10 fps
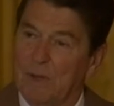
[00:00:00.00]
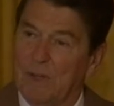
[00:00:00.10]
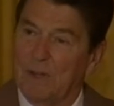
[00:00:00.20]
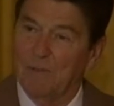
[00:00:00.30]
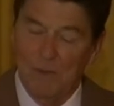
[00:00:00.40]

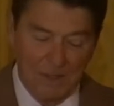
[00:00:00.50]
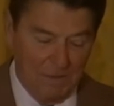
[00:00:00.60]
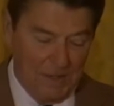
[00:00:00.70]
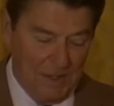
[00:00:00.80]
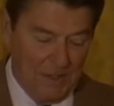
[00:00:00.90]
recovery
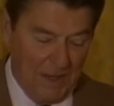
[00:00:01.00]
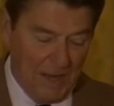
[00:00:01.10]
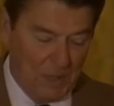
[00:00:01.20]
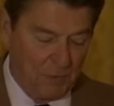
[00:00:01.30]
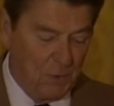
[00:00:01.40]
of the
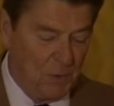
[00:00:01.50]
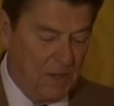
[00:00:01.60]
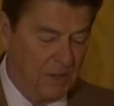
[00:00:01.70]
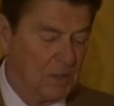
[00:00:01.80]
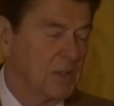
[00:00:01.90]
last few
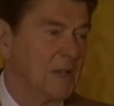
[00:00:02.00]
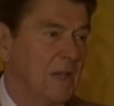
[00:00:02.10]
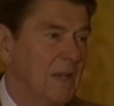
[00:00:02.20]
years,